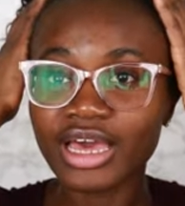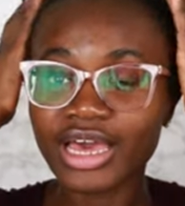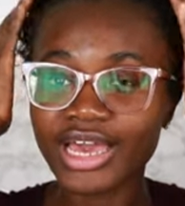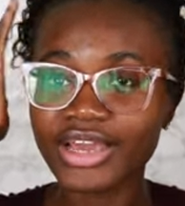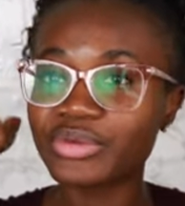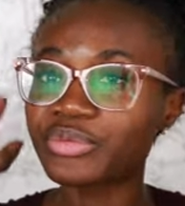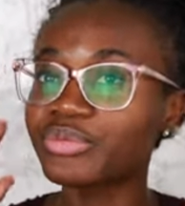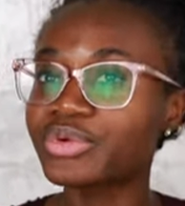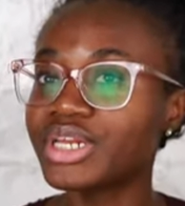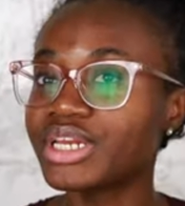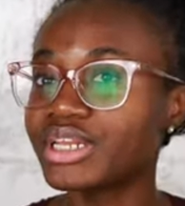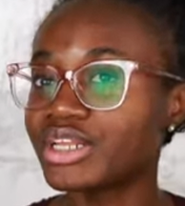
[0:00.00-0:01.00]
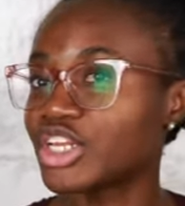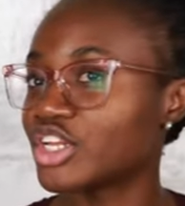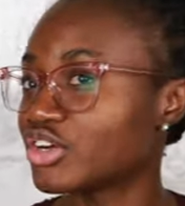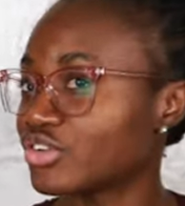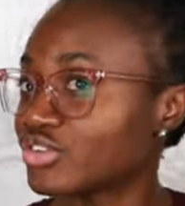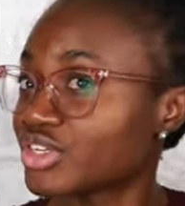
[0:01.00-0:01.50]
I really
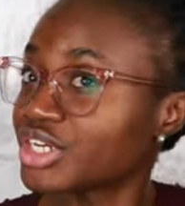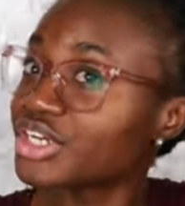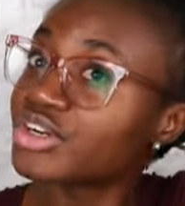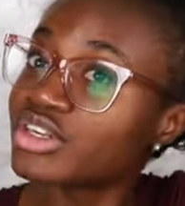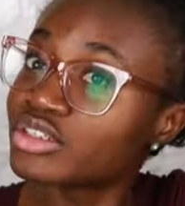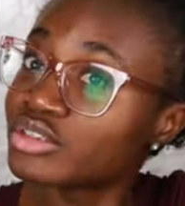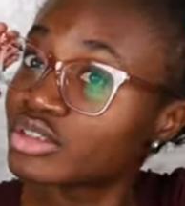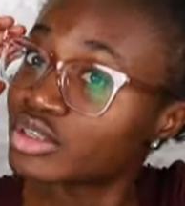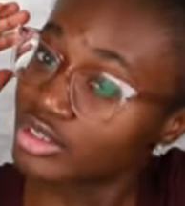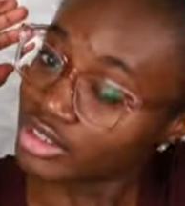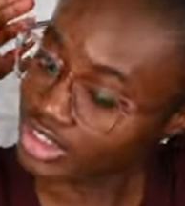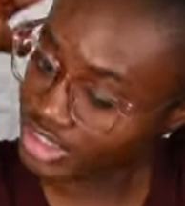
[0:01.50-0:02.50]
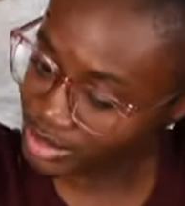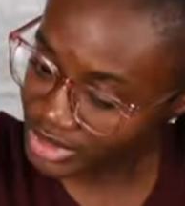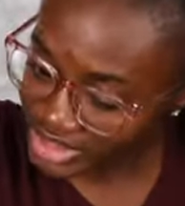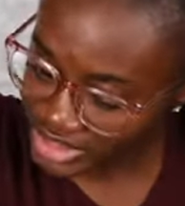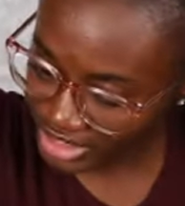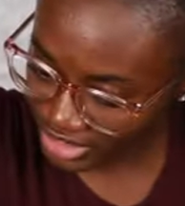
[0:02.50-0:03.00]
love the hair. Let me
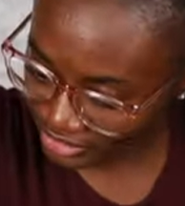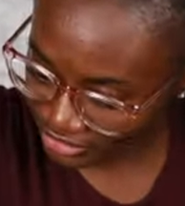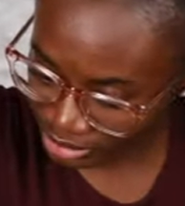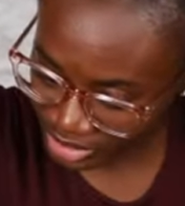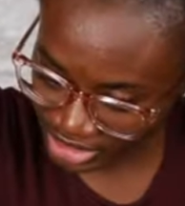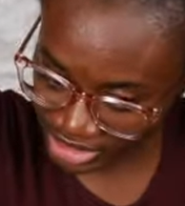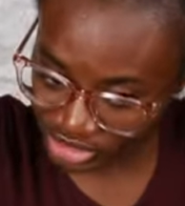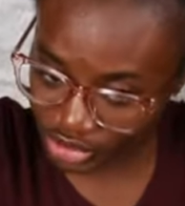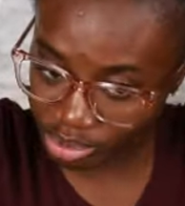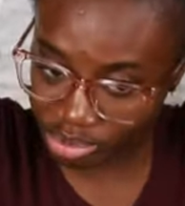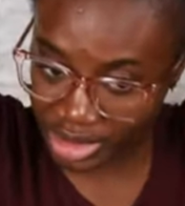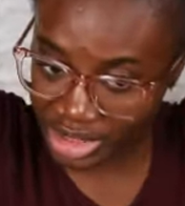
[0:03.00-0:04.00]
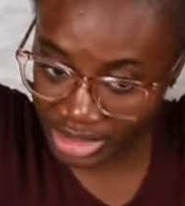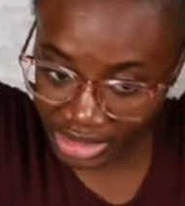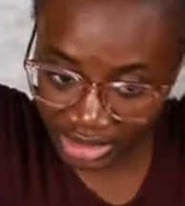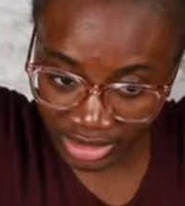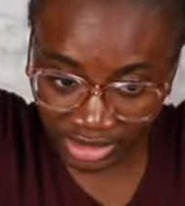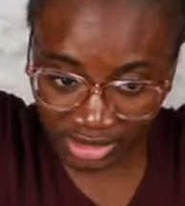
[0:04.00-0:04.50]
take it from in this
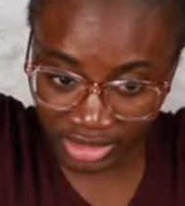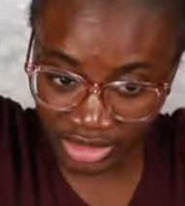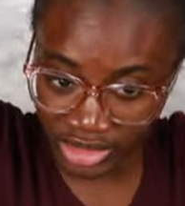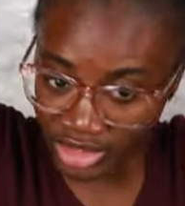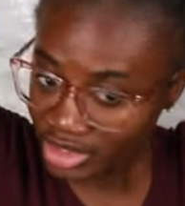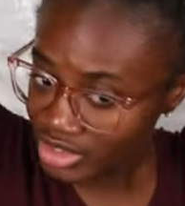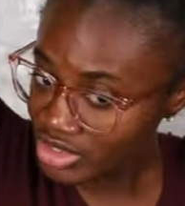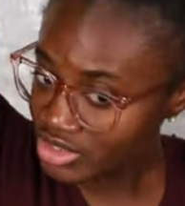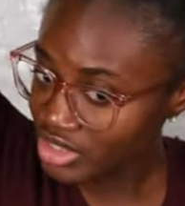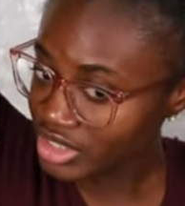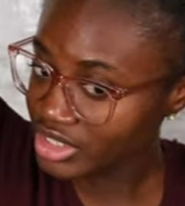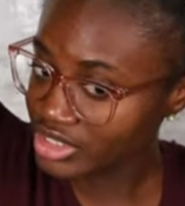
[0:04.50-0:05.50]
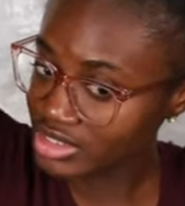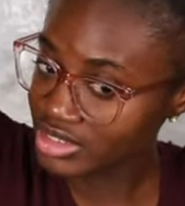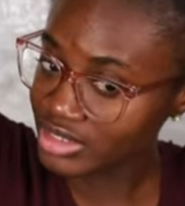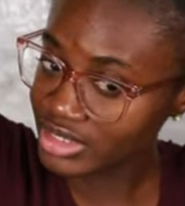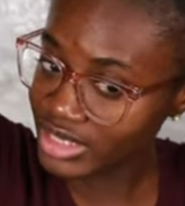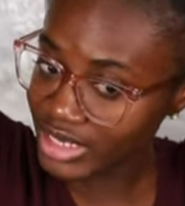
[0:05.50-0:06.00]
bun so you can
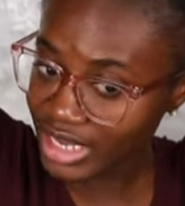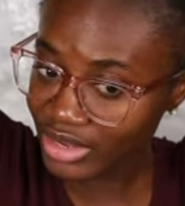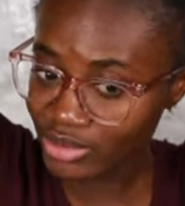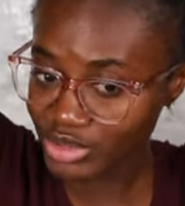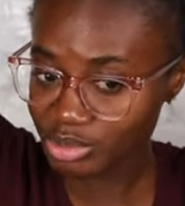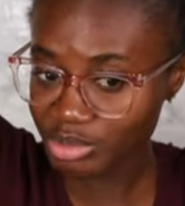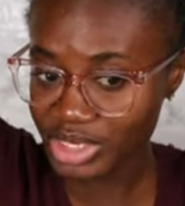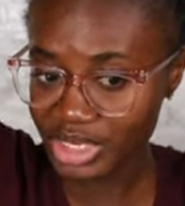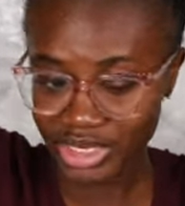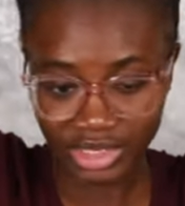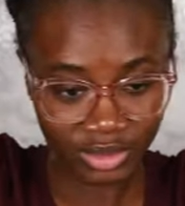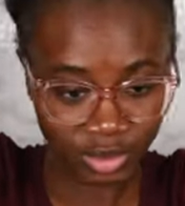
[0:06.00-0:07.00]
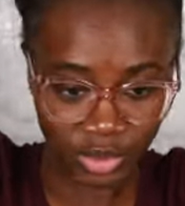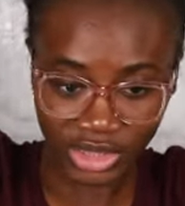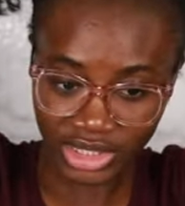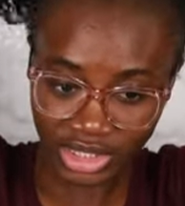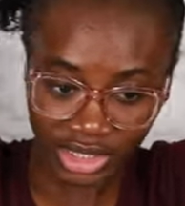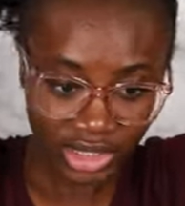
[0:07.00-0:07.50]
see how it's been
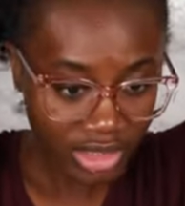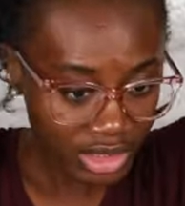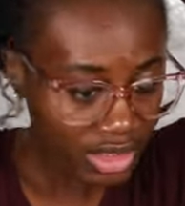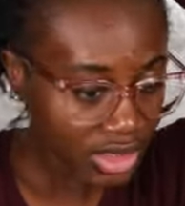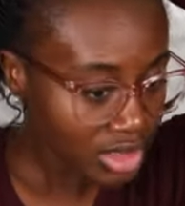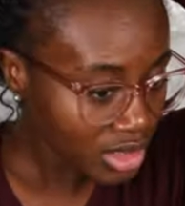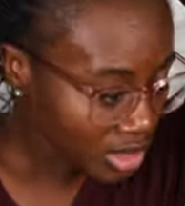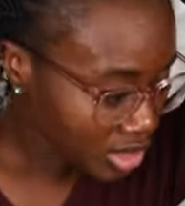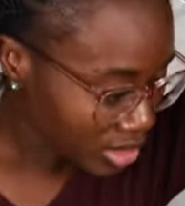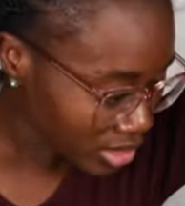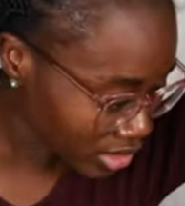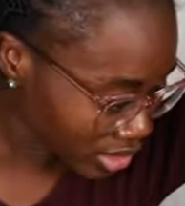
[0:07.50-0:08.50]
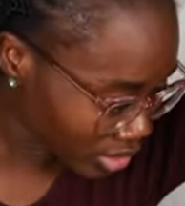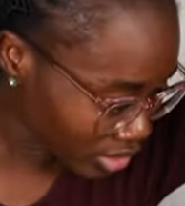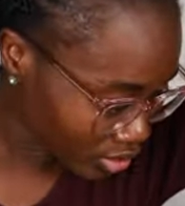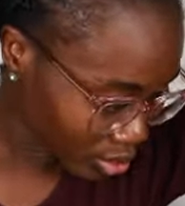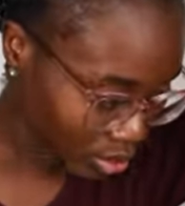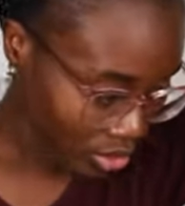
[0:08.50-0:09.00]
within
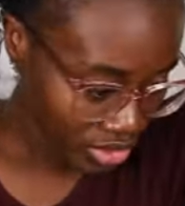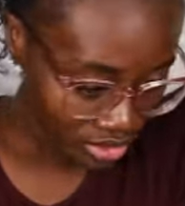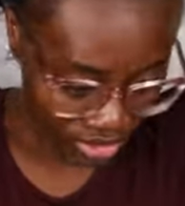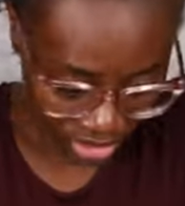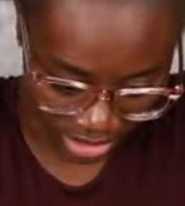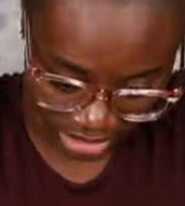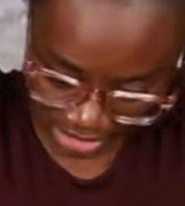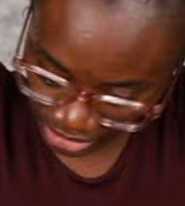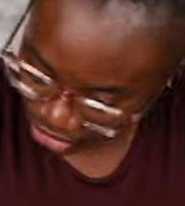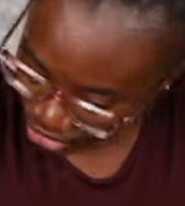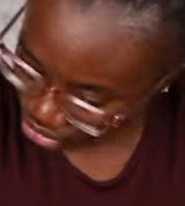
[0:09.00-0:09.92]
the last